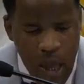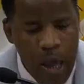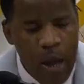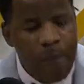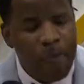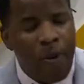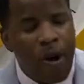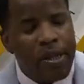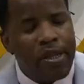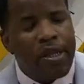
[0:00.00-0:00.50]

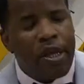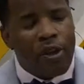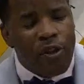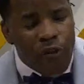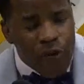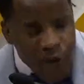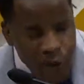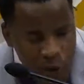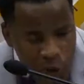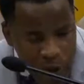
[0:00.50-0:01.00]
But the
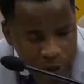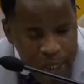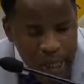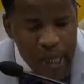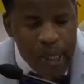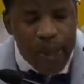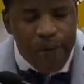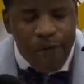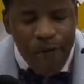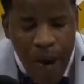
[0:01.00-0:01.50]
truth
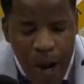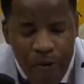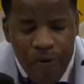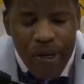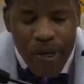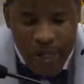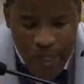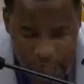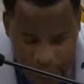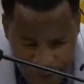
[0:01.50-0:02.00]
is
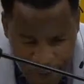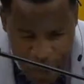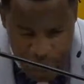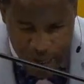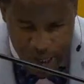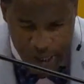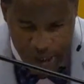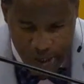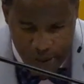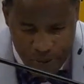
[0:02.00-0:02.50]
very
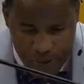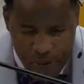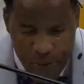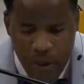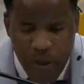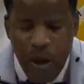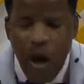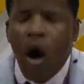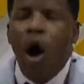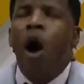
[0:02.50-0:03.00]
different.
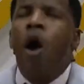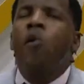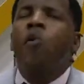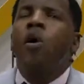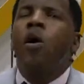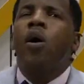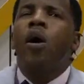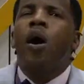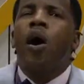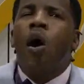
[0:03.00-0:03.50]

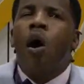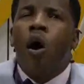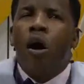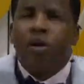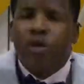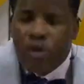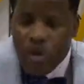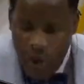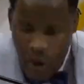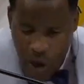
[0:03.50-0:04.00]
Our
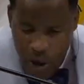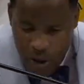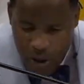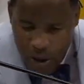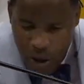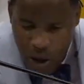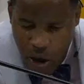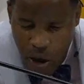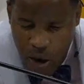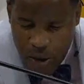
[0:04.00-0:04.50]
un, un,
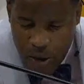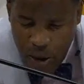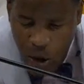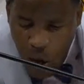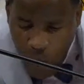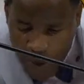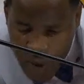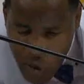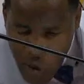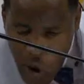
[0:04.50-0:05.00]
un,
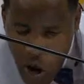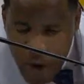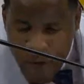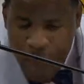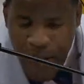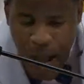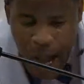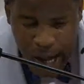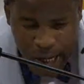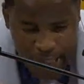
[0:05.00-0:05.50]
uncover
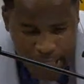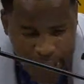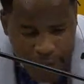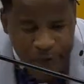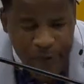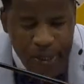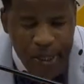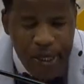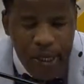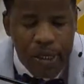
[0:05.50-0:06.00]

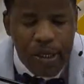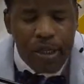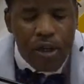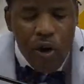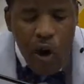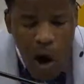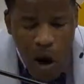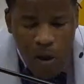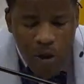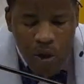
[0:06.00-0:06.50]
activities
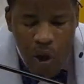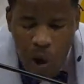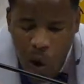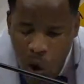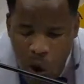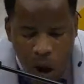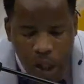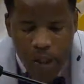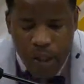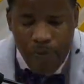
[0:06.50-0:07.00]
count
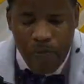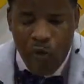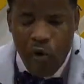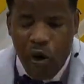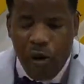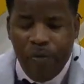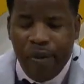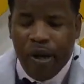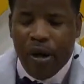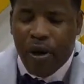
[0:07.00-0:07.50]
all the
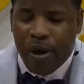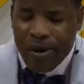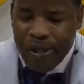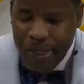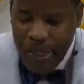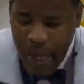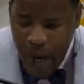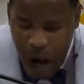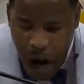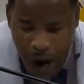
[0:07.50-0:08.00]
more because
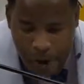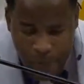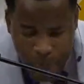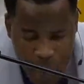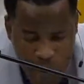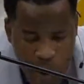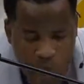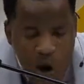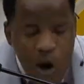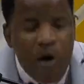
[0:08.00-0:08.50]
they are
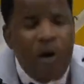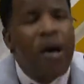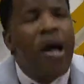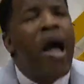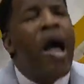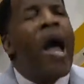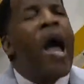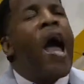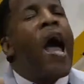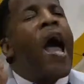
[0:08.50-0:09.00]
more
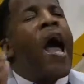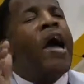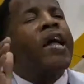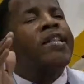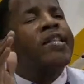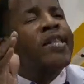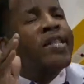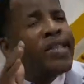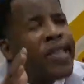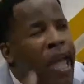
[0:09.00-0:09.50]

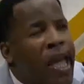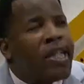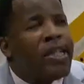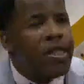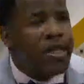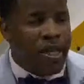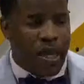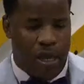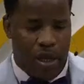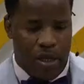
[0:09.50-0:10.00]

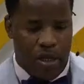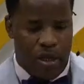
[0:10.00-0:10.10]
authentic.